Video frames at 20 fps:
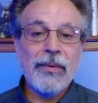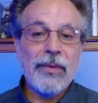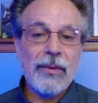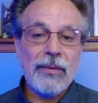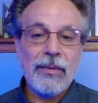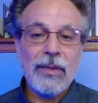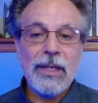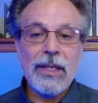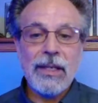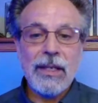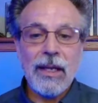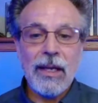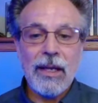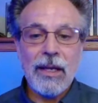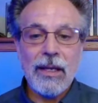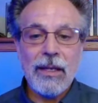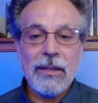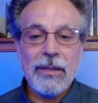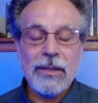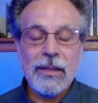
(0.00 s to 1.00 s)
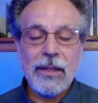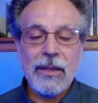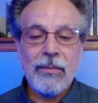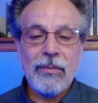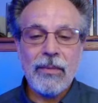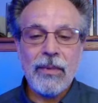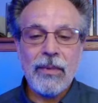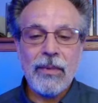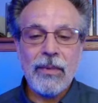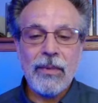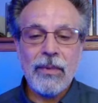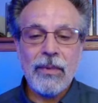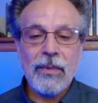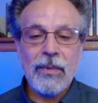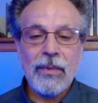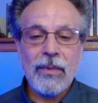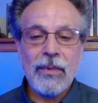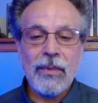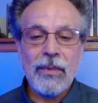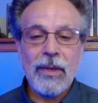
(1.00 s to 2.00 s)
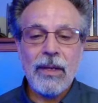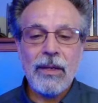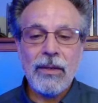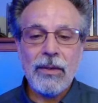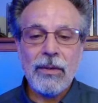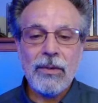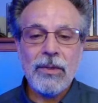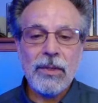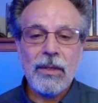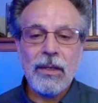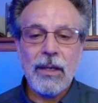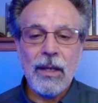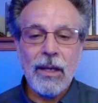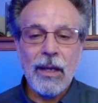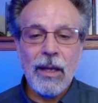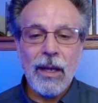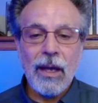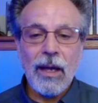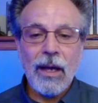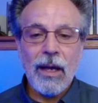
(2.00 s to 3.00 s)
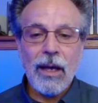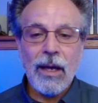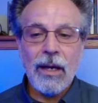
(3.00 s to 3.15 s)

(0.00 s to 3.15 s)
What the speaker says: minimum of 3 days, and usually